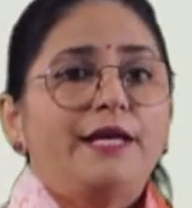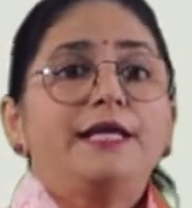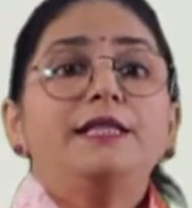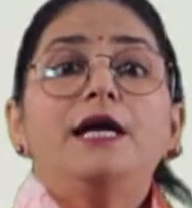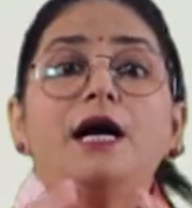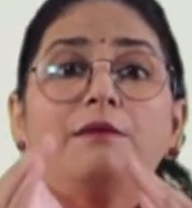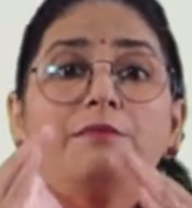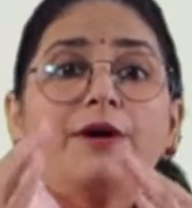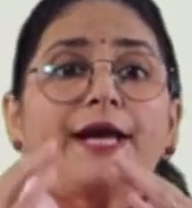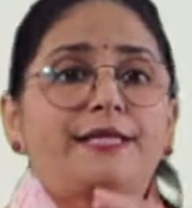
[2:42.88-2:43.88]
In the
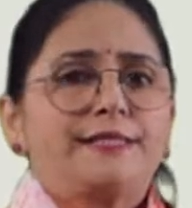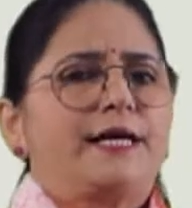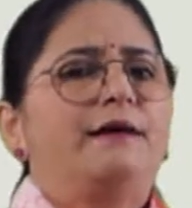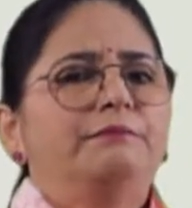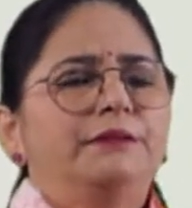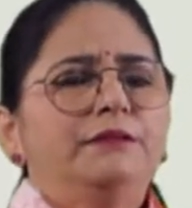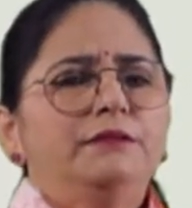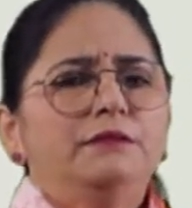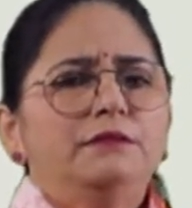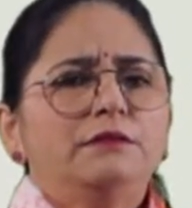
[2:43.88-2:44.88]
above example,
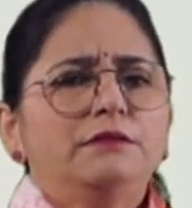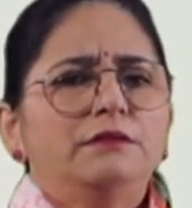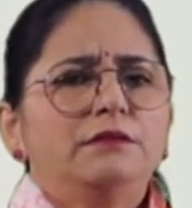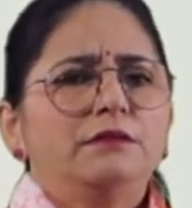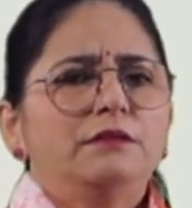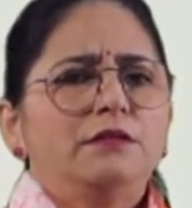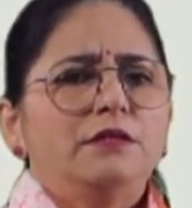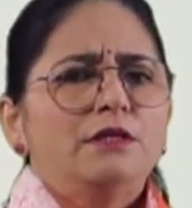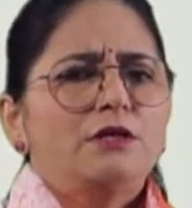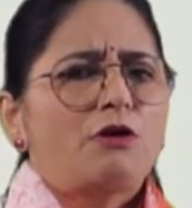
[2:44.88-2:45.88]

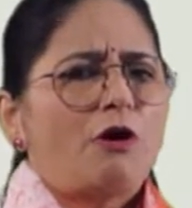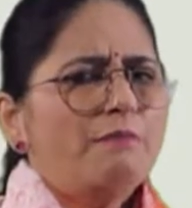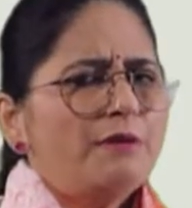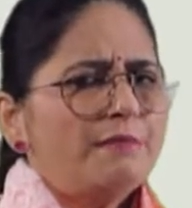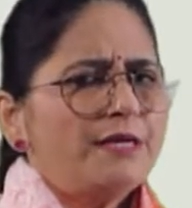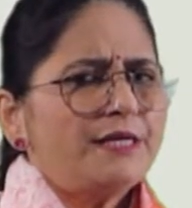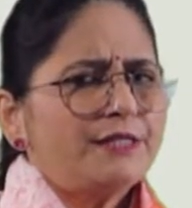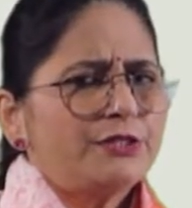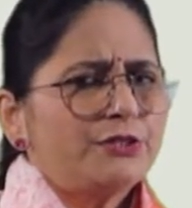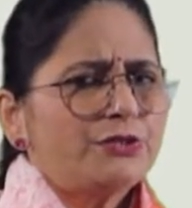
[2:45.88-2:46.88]
complement
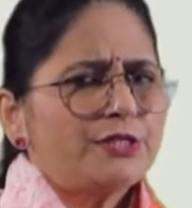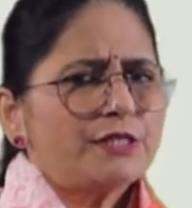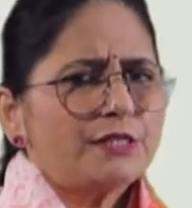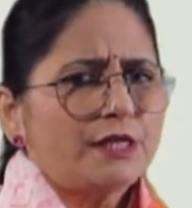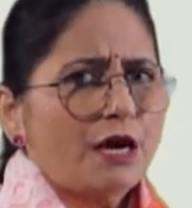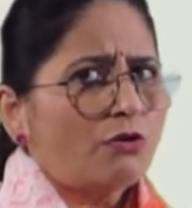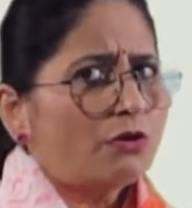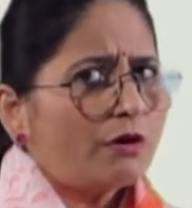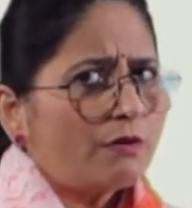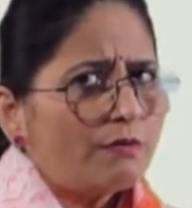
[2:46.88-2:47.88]
is used as a noun
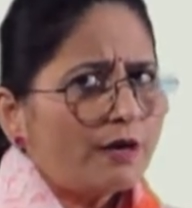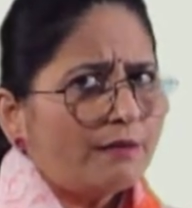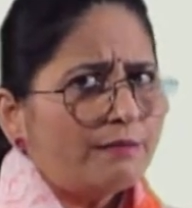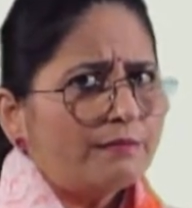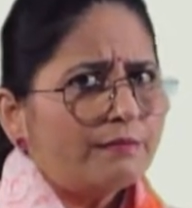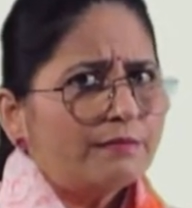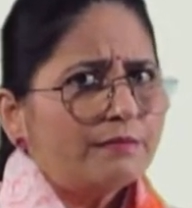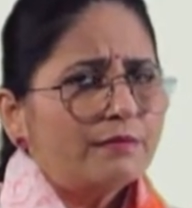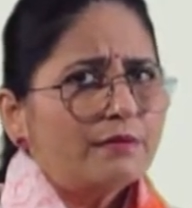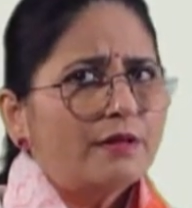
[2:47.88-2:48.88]
or a verb?
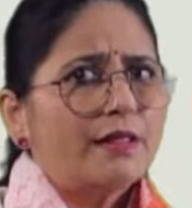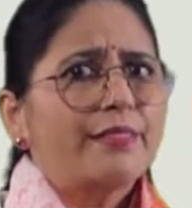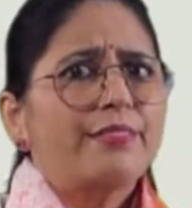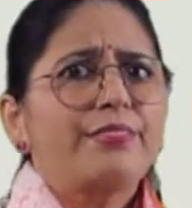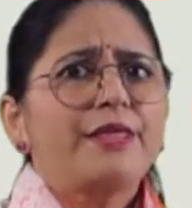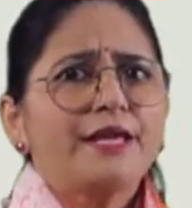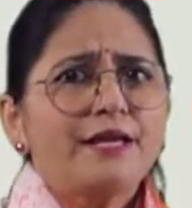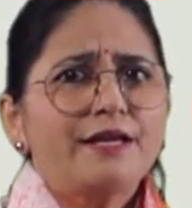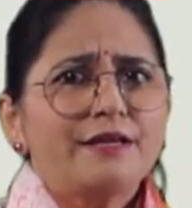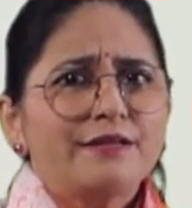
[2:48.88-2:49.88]

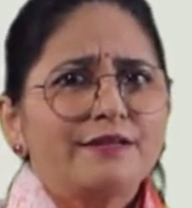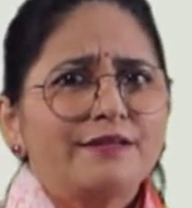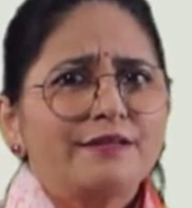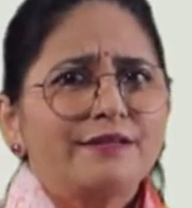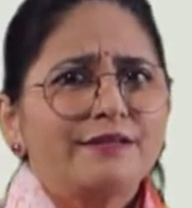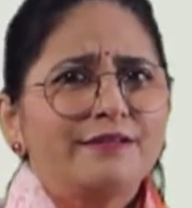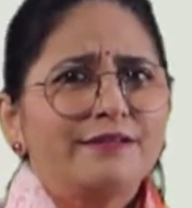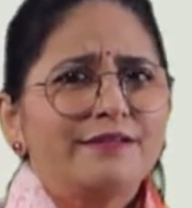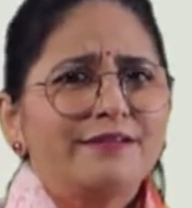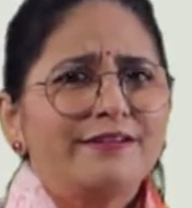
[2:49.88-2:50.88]
Think?
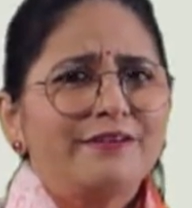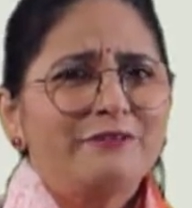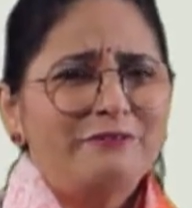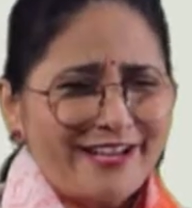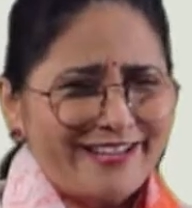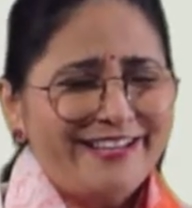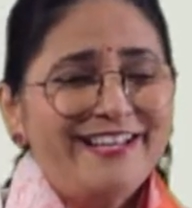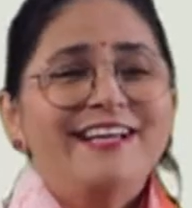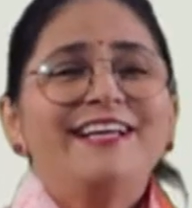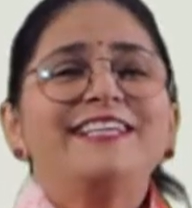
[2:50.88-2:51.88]
Well,
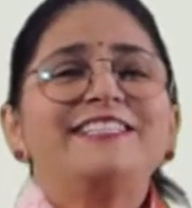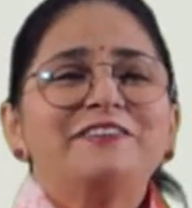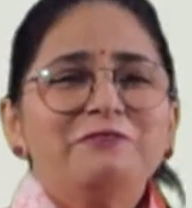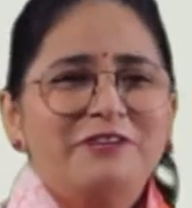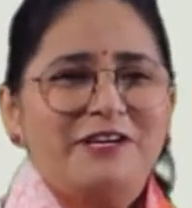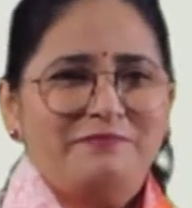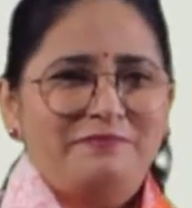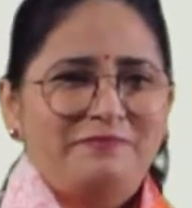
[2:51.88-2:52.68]
it's a verb.